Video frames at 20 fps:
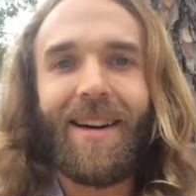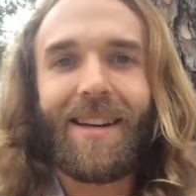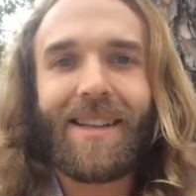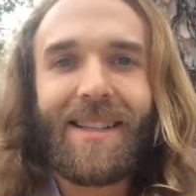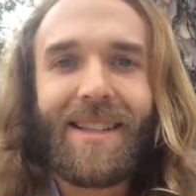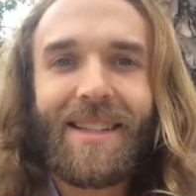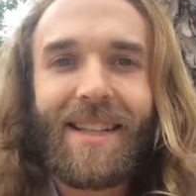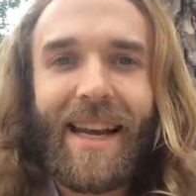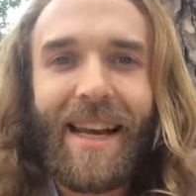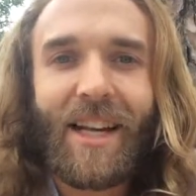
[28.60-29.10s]

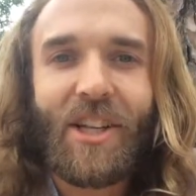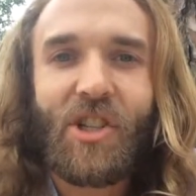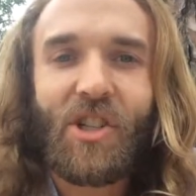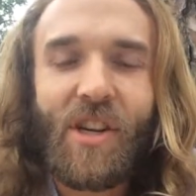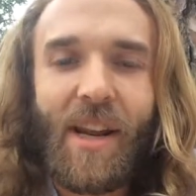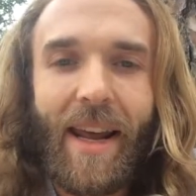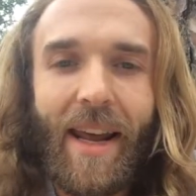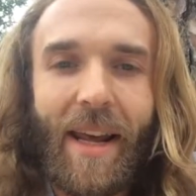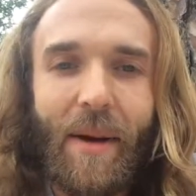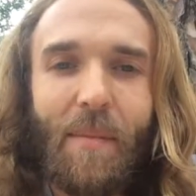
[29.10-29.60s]
stage
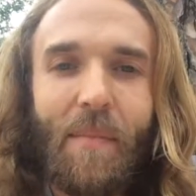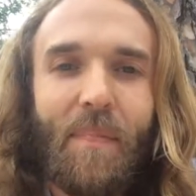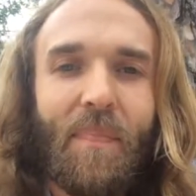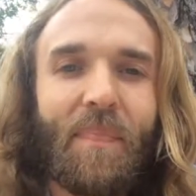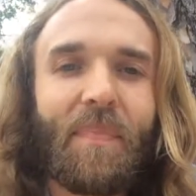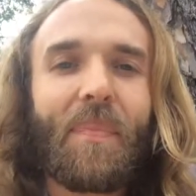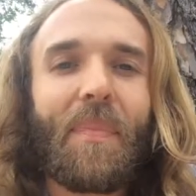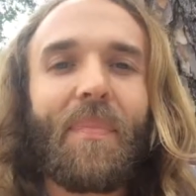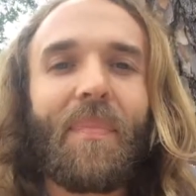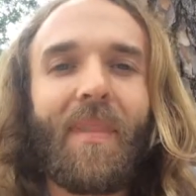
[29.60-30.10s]
name.
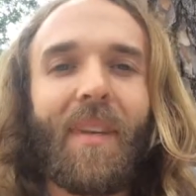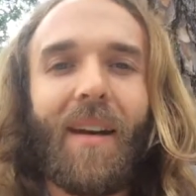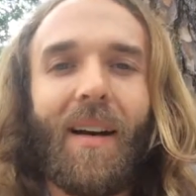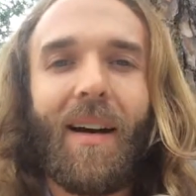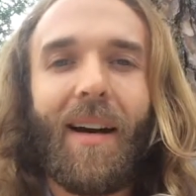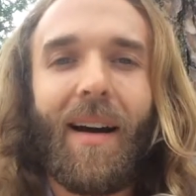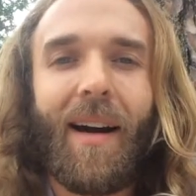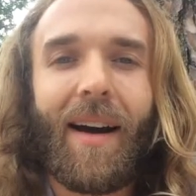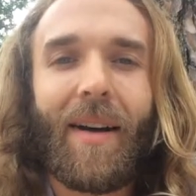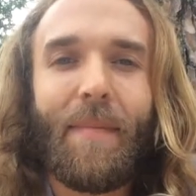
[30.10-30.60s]

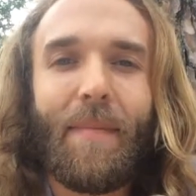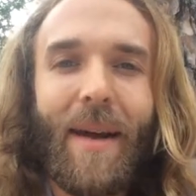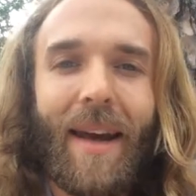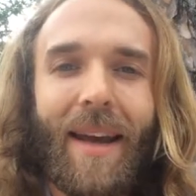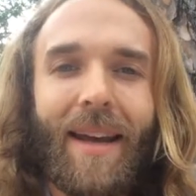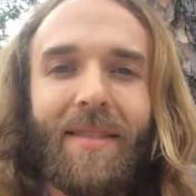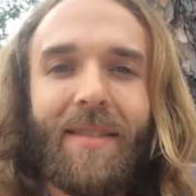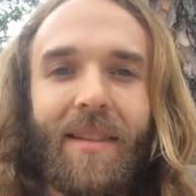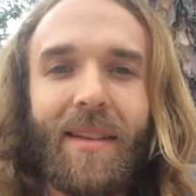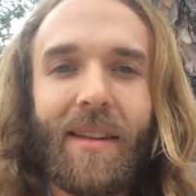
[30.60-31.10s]
I
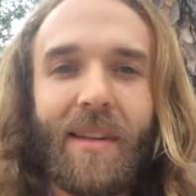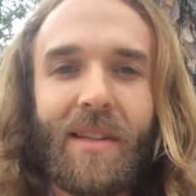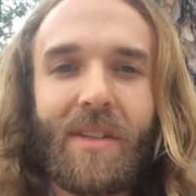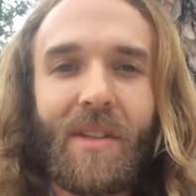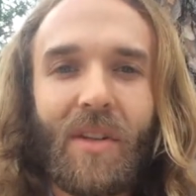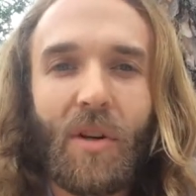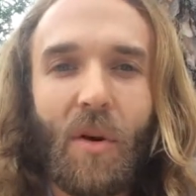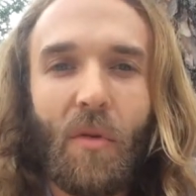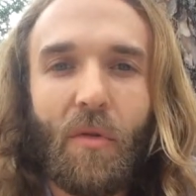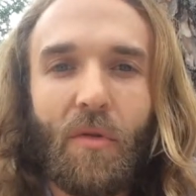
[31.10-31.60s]
made
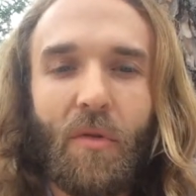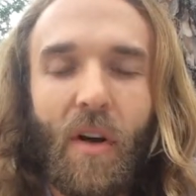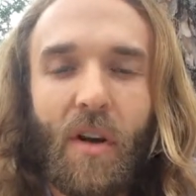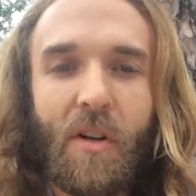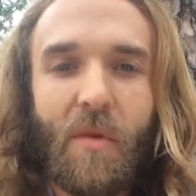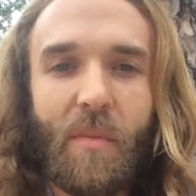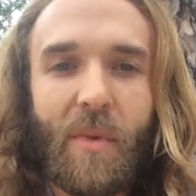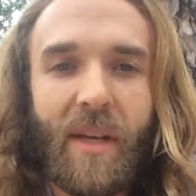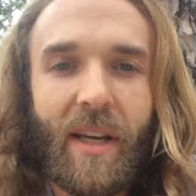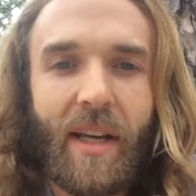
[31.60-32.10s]
this
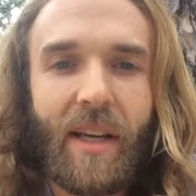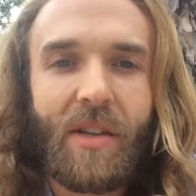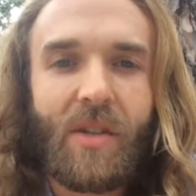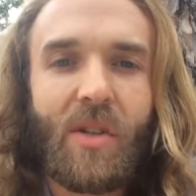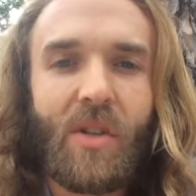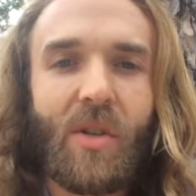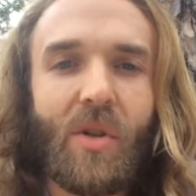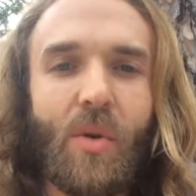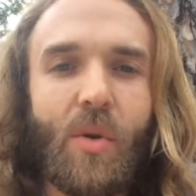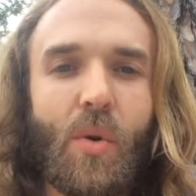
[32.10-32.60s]
GoFundMe
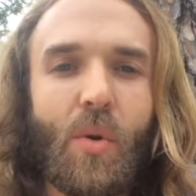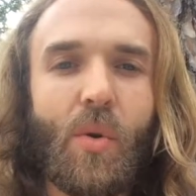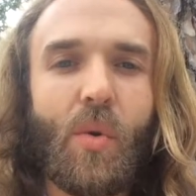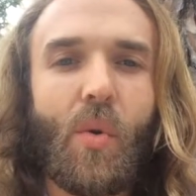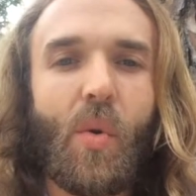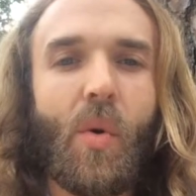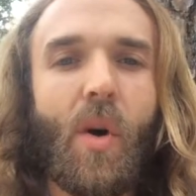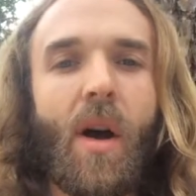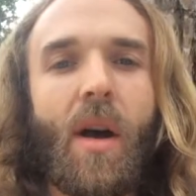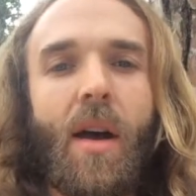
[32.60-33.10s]

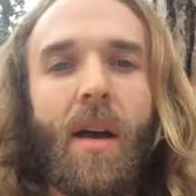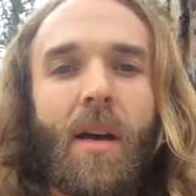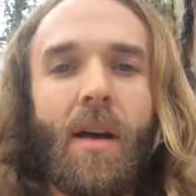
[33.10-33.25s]
to